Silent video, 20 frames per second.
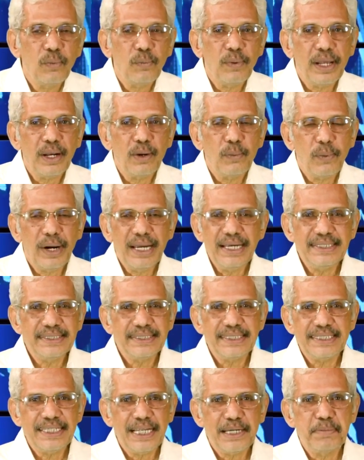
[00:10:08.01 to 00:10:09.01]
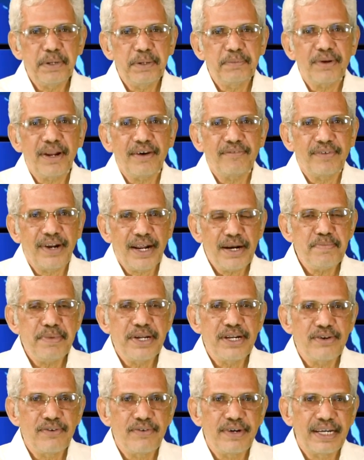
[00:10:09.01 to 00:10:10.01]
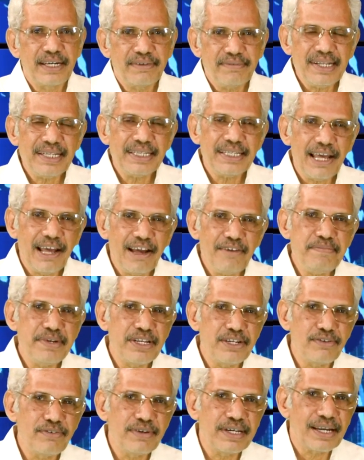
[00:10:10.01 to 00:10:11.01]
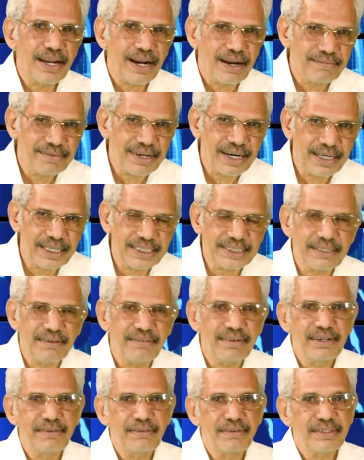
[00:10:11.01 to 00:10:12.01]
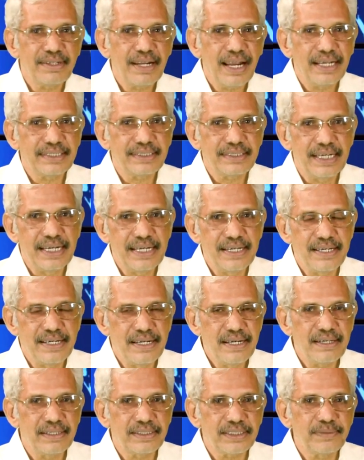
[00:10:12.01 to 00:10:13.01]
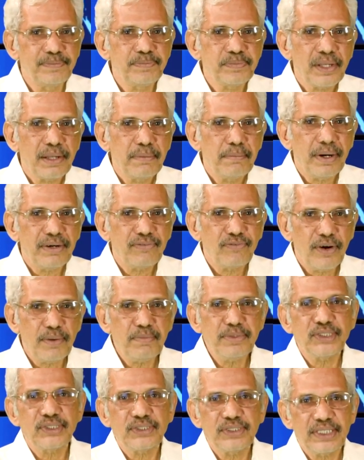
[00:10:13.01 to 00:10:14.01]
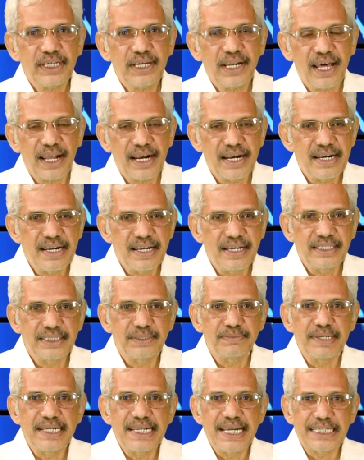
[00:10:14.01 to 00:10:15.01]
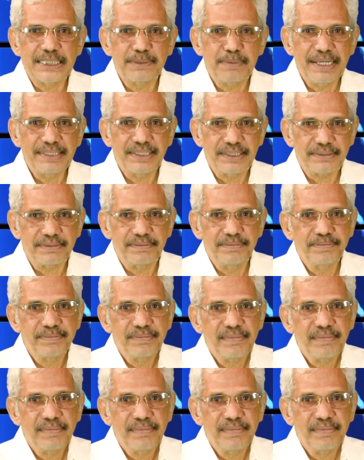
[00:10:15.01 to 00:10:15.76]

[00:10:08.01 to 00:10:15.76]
Well, why is it that people have not been doing it? Well, they have been doing a lot of drug discovery over the last 80 years, but pharmaceutical R&D is very expensive.